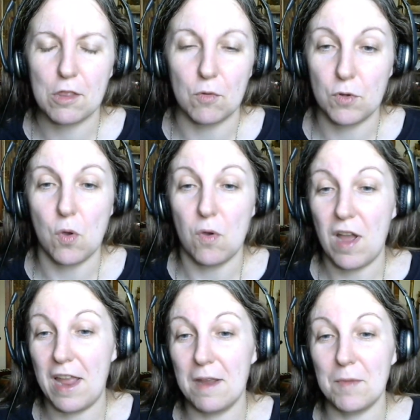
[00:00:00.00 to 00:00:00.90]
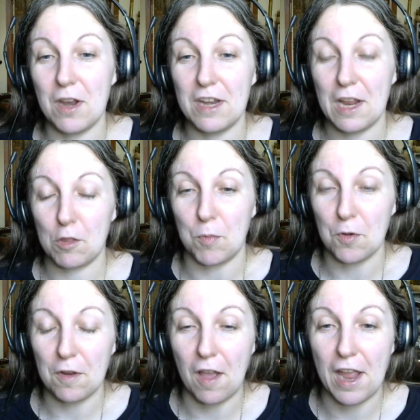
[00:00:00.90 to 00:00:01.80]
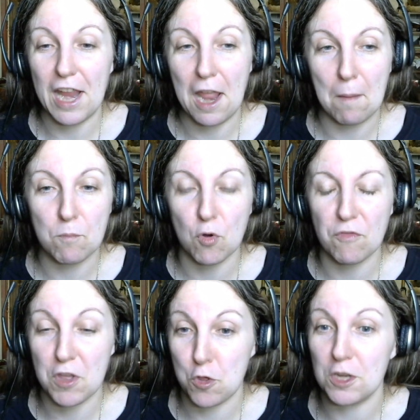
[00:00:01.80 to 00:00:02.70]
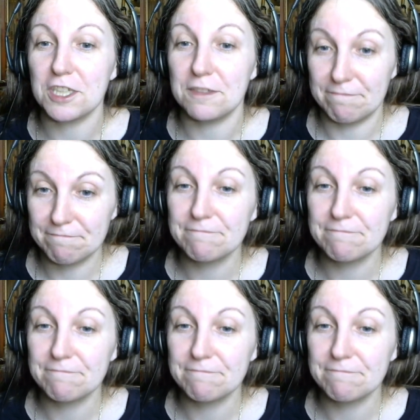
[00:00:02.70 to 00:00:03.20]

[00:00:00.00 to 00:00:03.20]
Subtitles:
So no, I am not an expert. I am proficient,